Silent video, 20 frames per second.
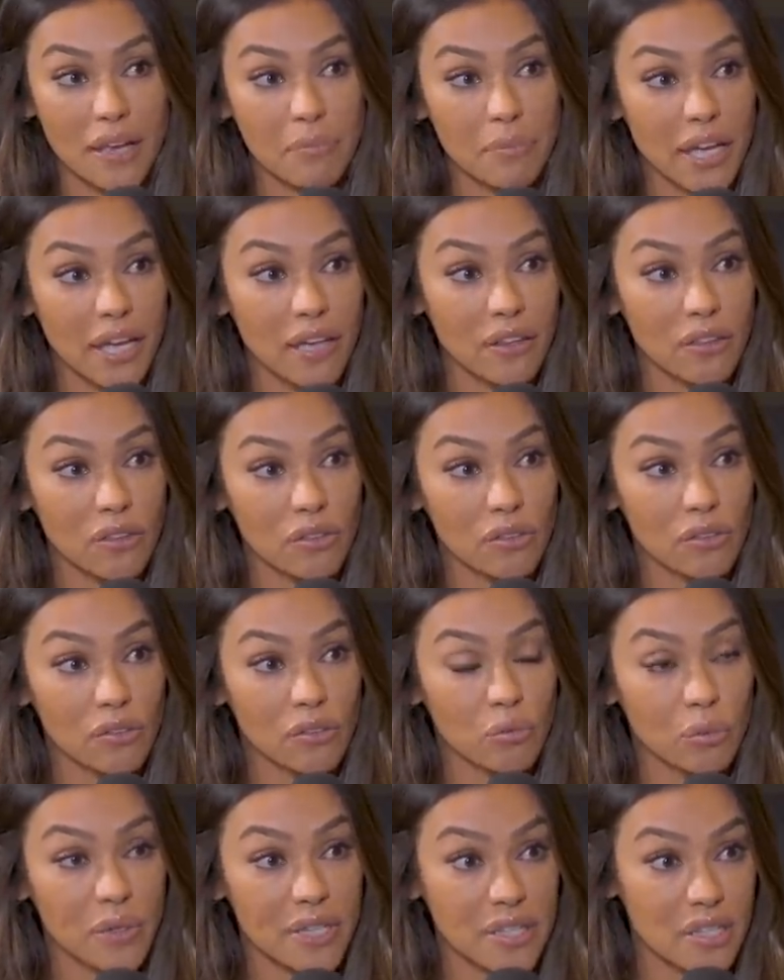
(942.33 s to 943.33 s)
and my
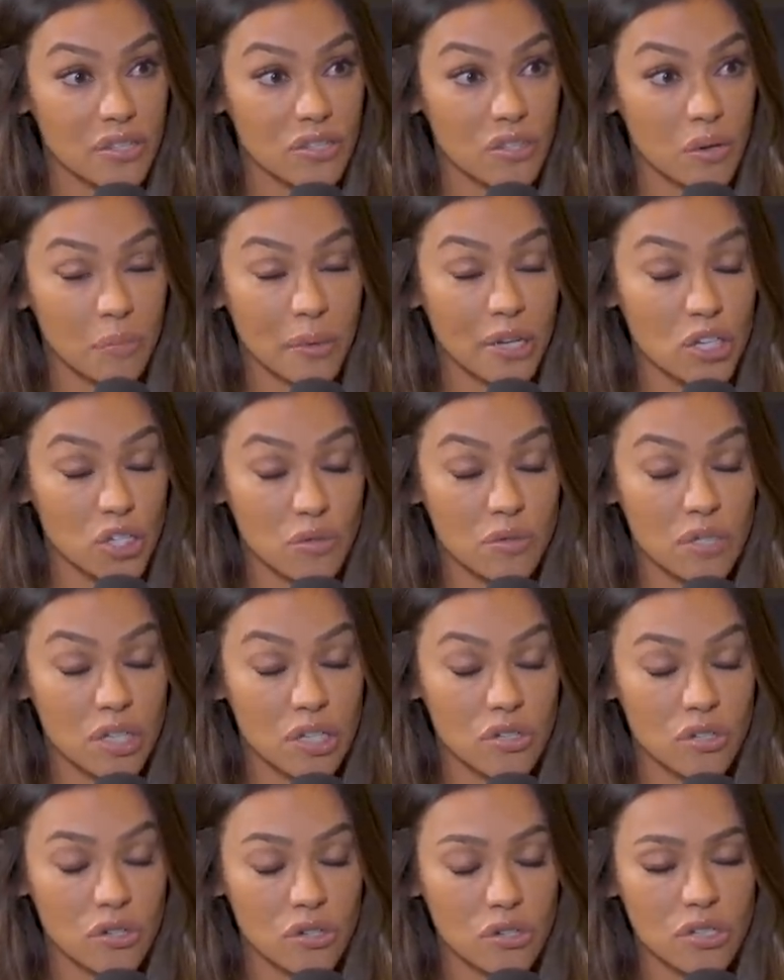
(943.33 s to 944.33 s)
three sisters, my two
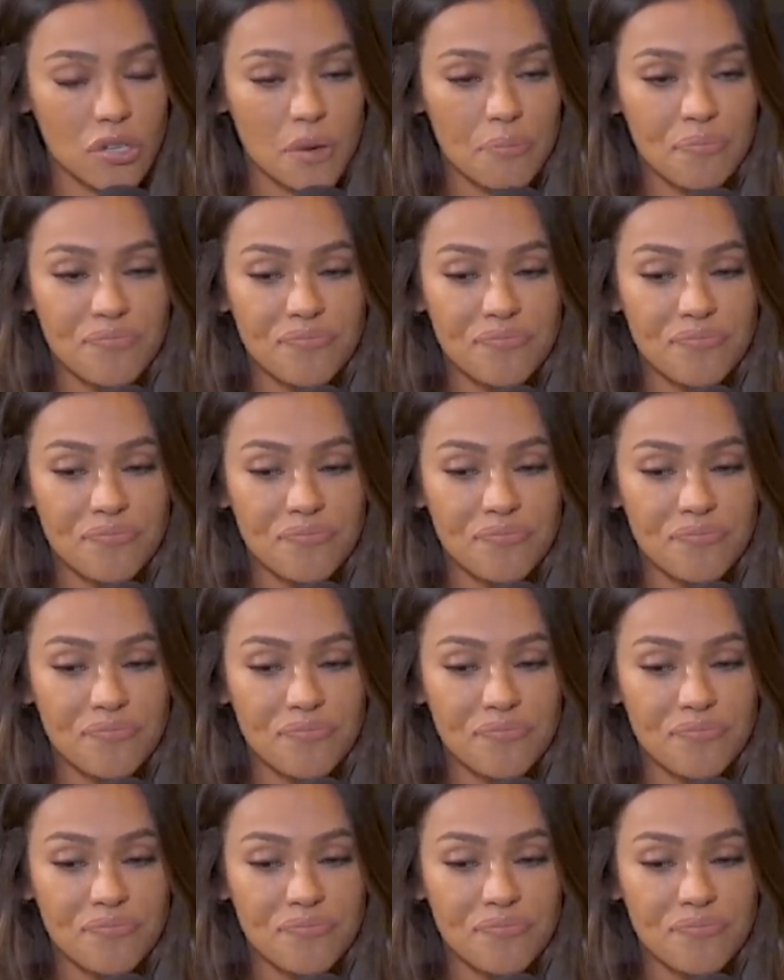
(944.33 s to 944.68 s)
sisters.